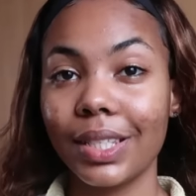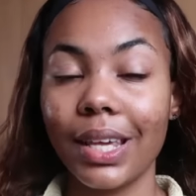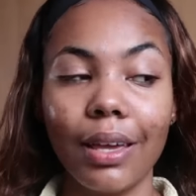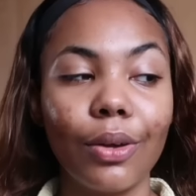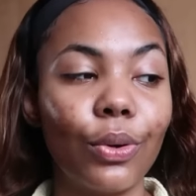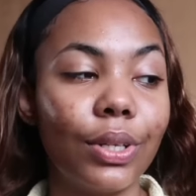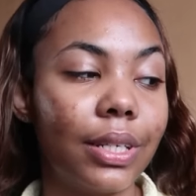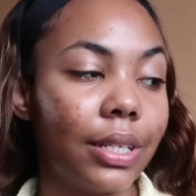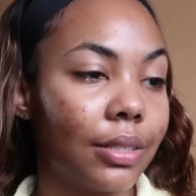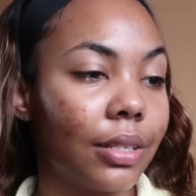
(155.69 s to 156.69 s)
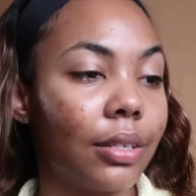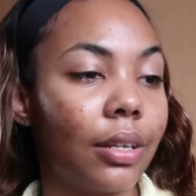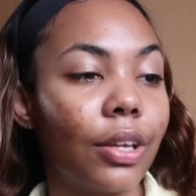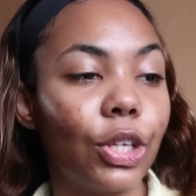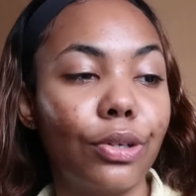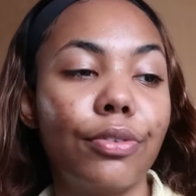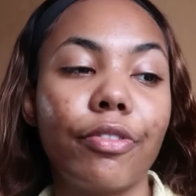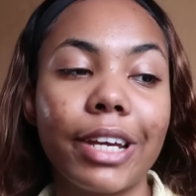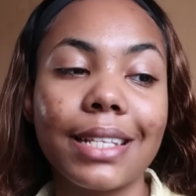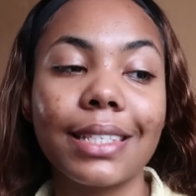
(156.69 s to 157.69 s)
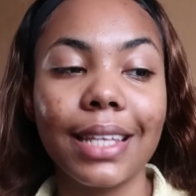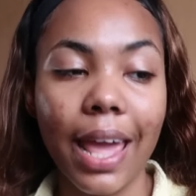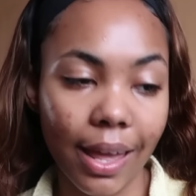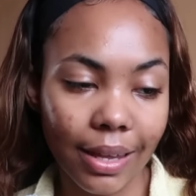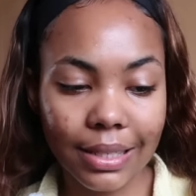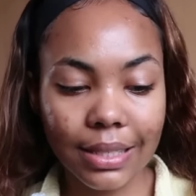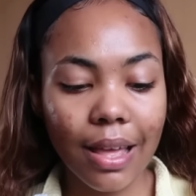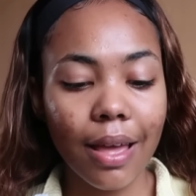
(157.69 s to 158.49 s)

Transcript: take on dating your friend's ex?